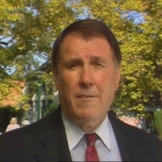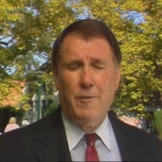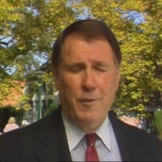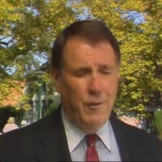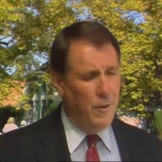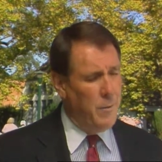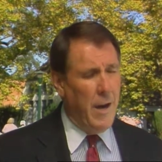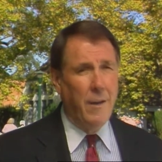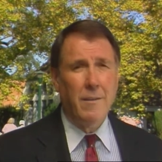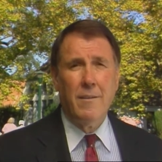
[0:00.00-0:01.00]
You
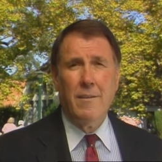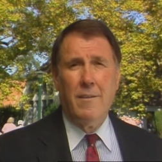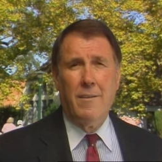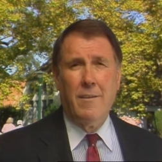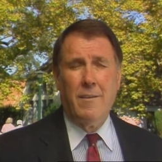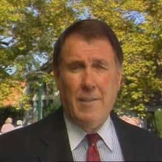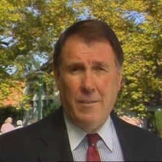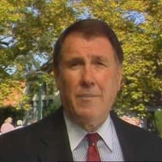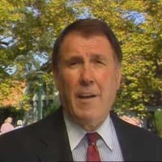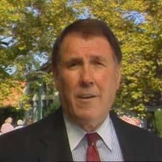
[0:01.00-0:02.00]
bet.
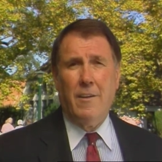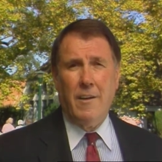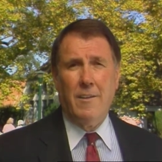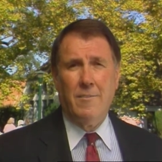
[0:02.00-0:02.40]
Let's take a look.